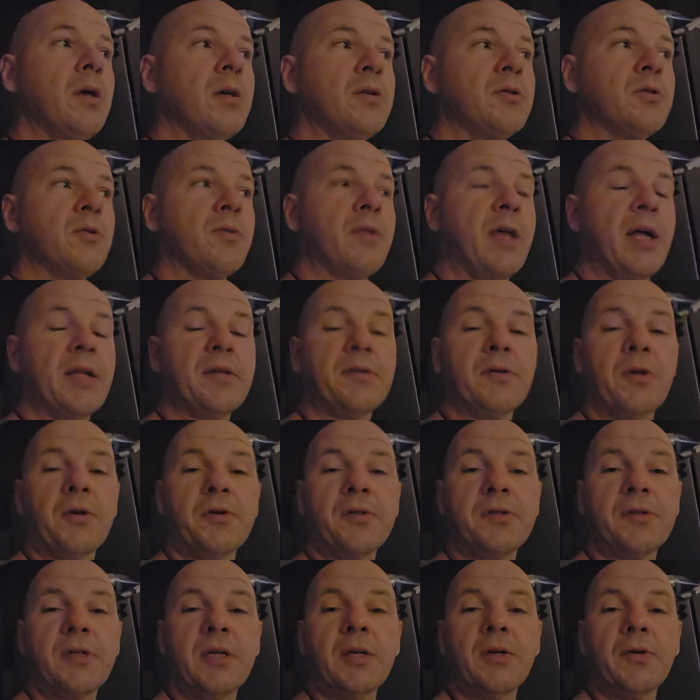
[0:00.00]
So that's all
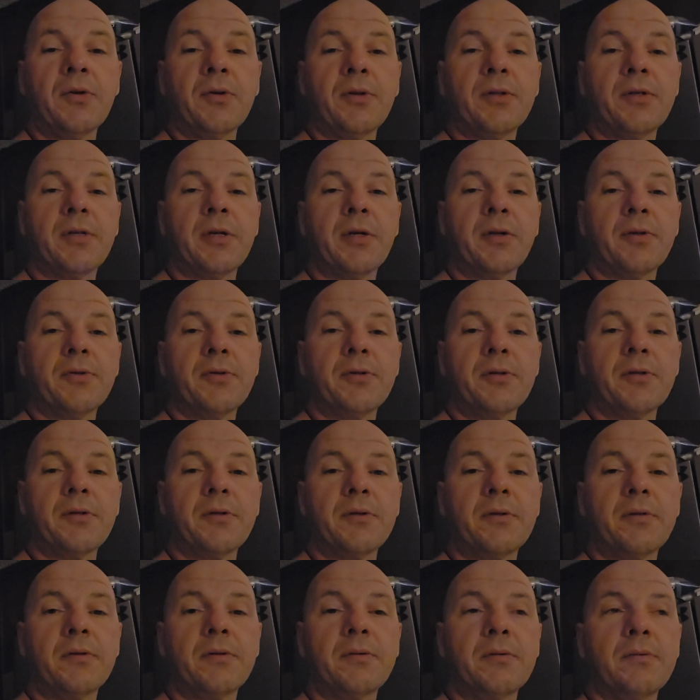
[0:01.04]
signal
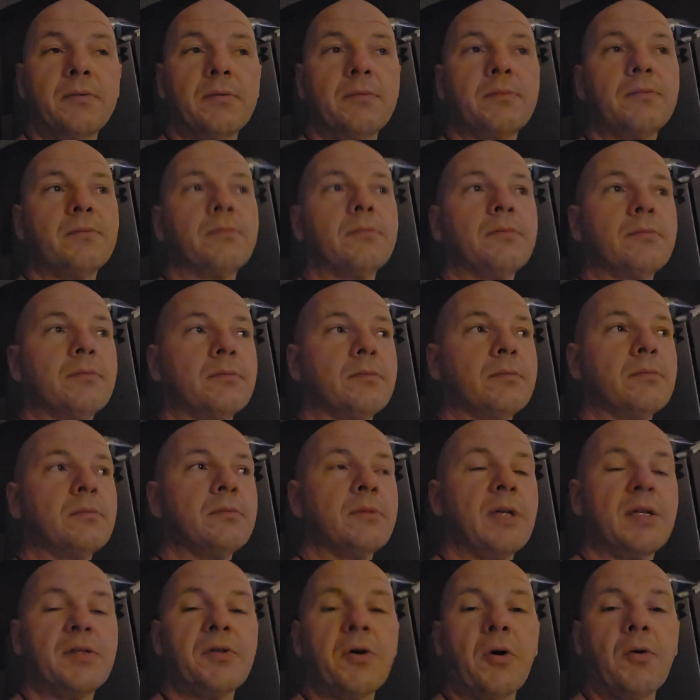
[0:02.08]
intelligence.
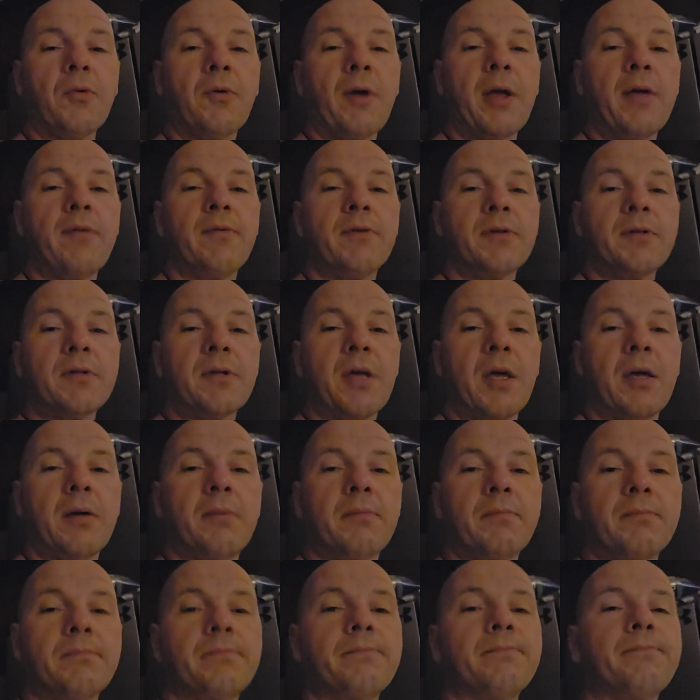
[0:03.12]
That's all Raven's
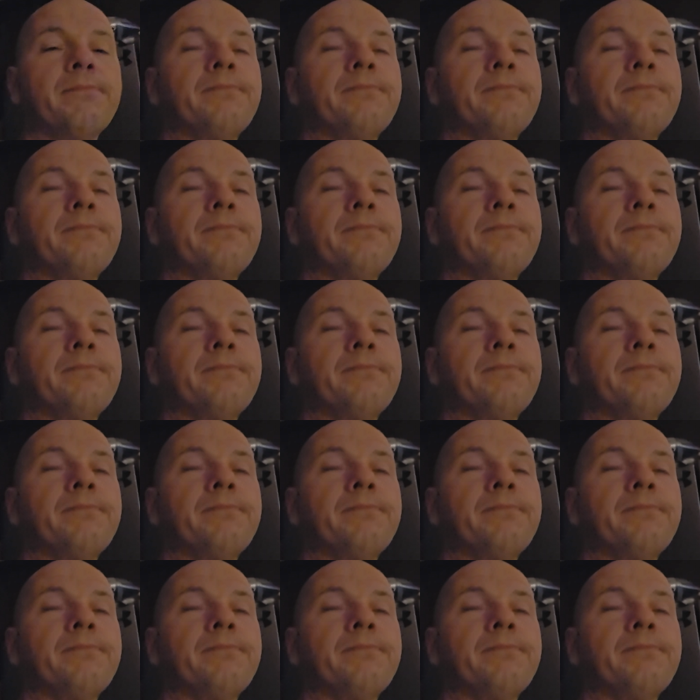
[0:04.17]
game.